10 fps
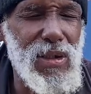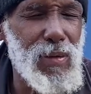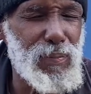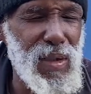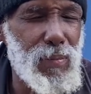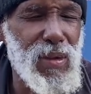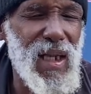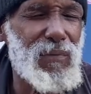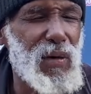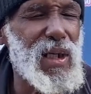some people
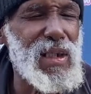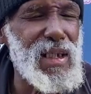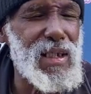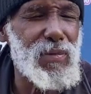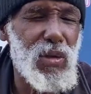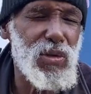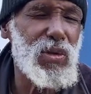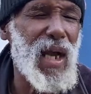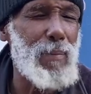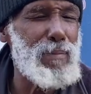that really need it because
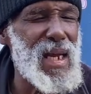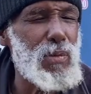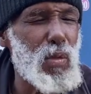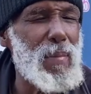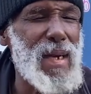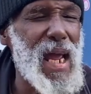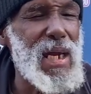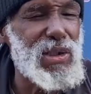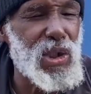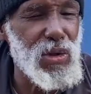you got men, women,
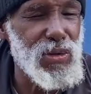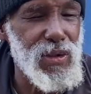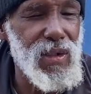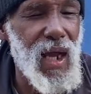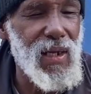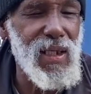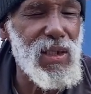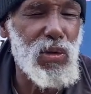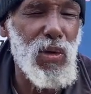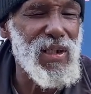and children out here
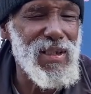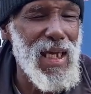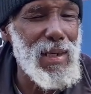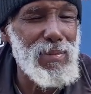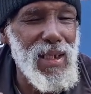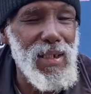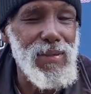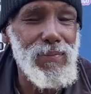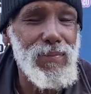doing the same thing.